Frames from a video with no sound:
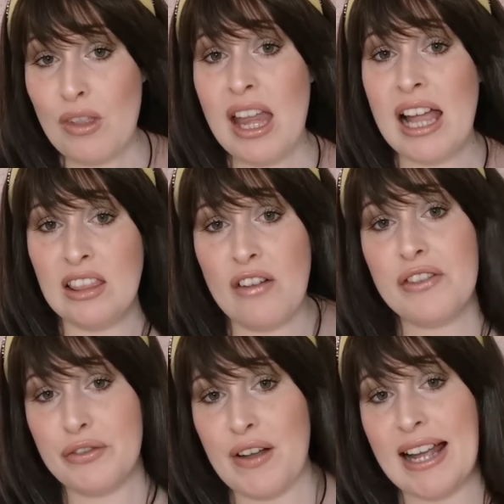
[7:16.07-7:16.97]
I love
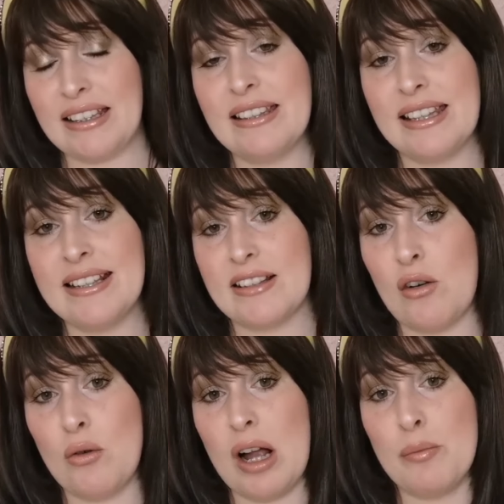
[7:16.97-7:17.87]
the fact that these
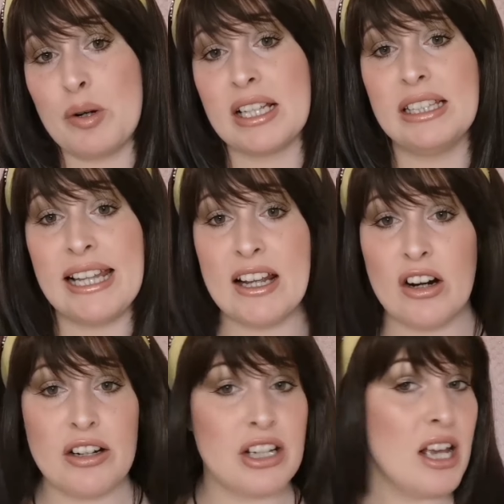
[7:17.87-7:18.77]
all come
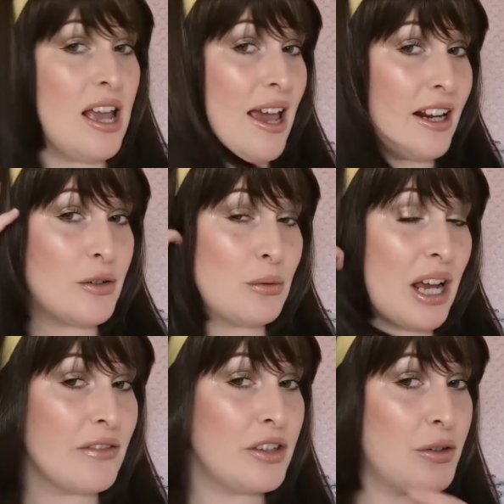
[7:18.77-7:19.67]
pre-layered and I don't
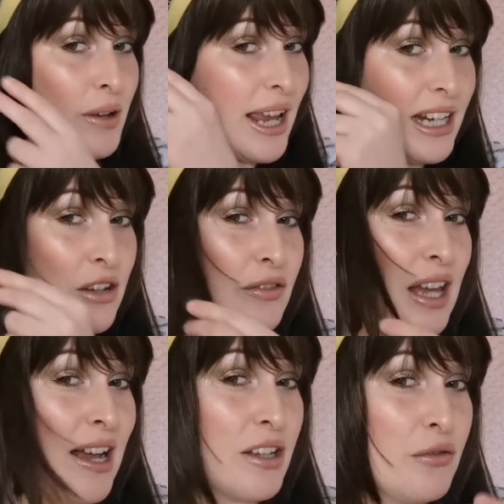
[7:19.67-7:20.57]
have to do any of
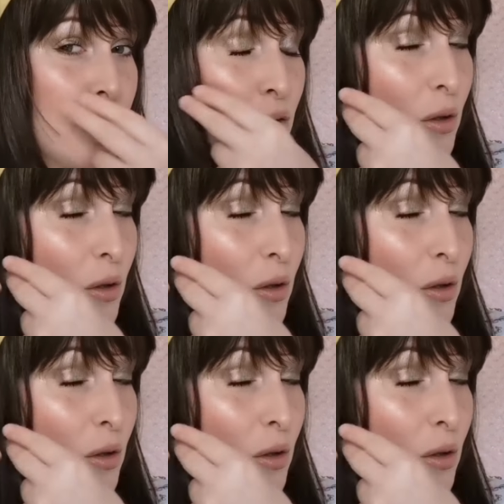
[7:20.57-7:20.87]
that. You've just